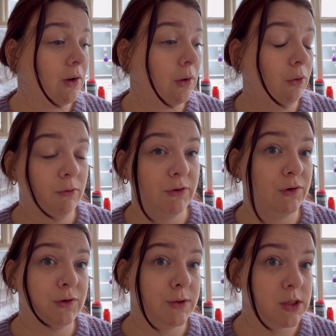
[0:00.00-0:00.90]
all of a
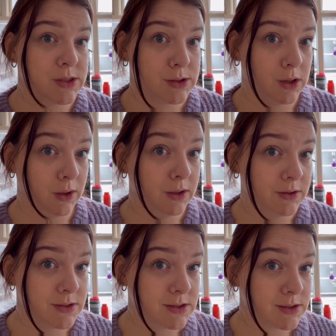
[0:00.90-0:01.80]
sudden there's
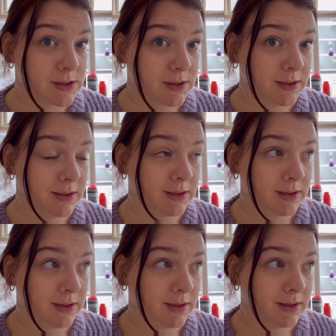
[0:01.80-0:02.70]
silence.
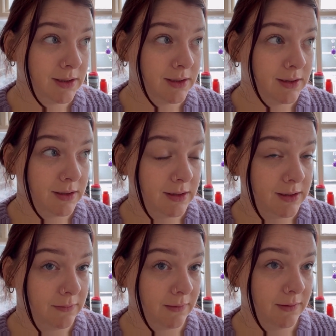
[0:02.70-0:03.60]

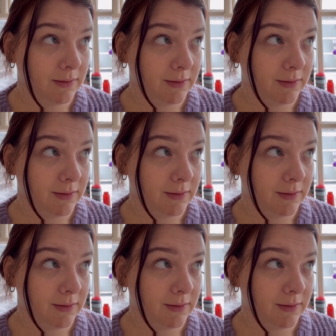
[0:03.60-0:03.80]
Listen.